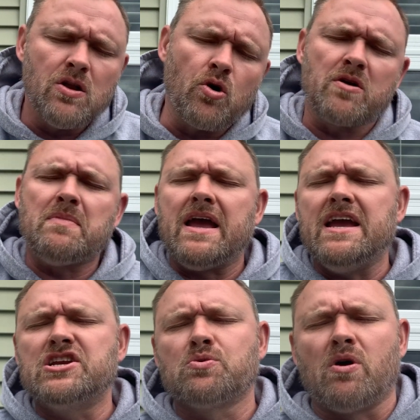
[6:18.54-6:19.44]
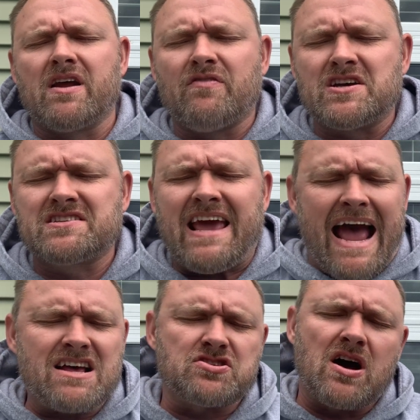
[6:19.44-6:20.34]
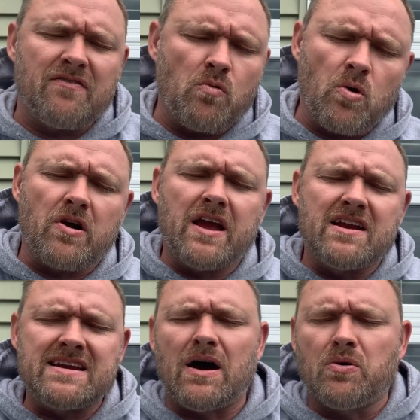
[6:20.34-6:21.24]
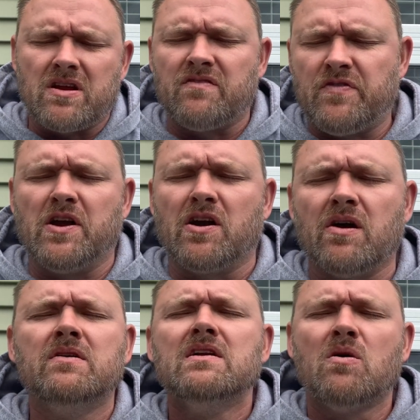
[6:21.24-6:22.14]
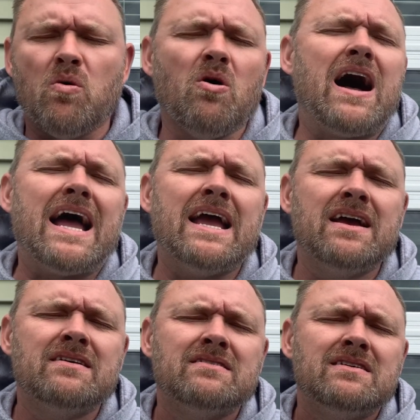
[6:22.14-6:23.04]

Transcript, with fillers: Lord, may each one of us cast off worry and doubt and fear. Why?